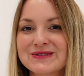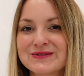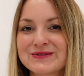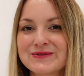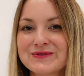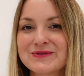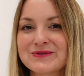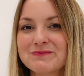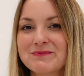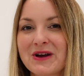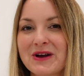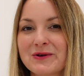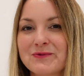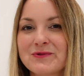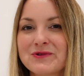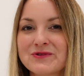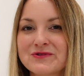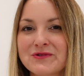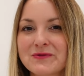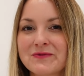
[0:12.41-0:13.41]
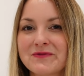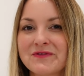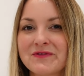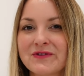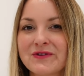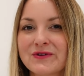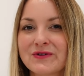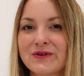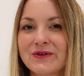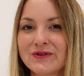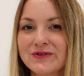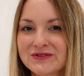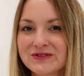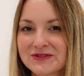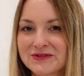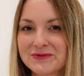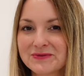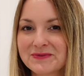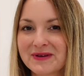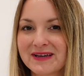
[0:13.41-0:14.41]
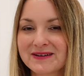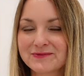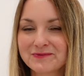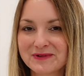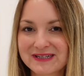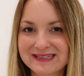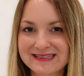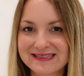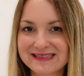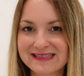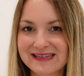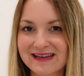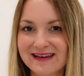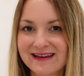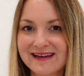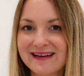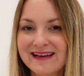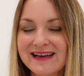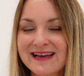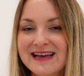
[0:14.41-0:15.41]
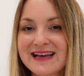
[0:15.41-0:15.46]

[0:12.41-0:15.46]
new in my wardrobe for autumn and winter.